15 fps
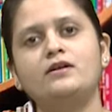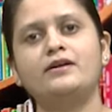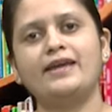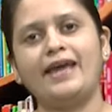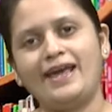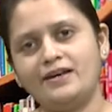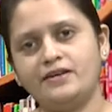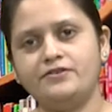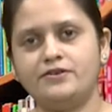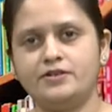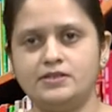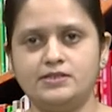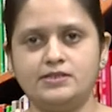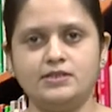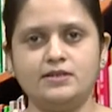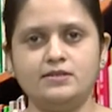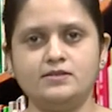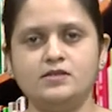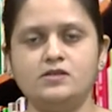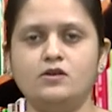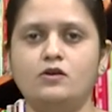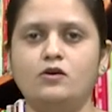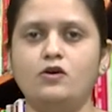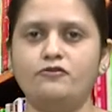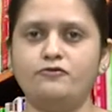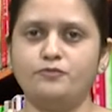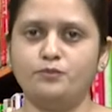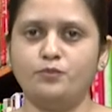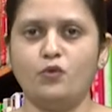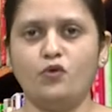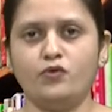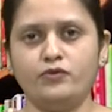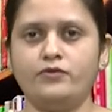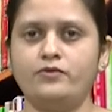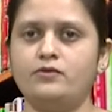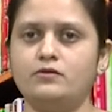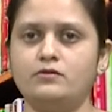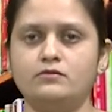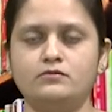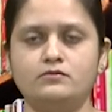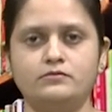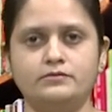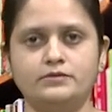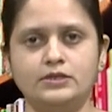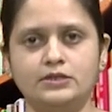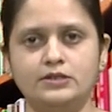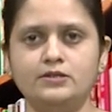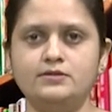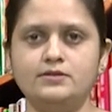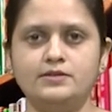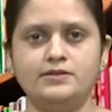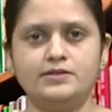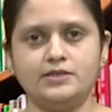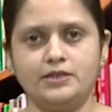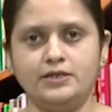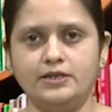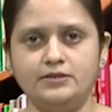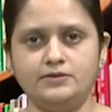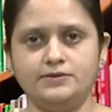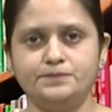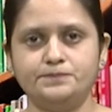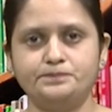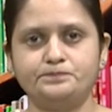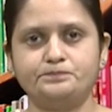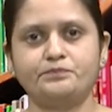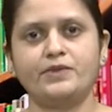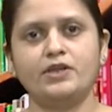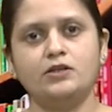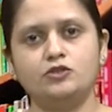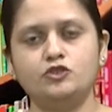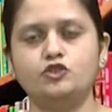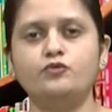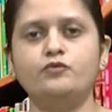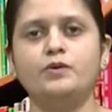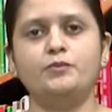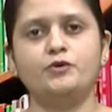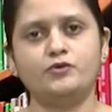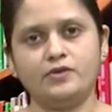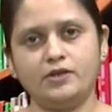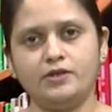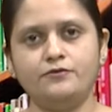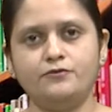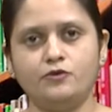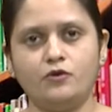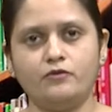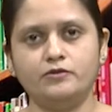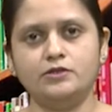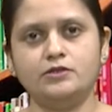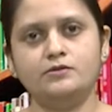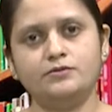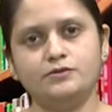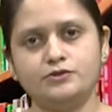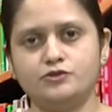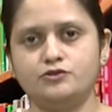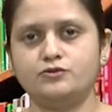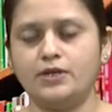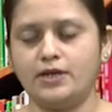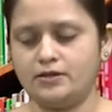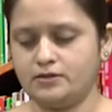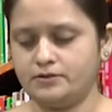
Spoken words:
characteristics of both the studies. So, we proceed forward to that.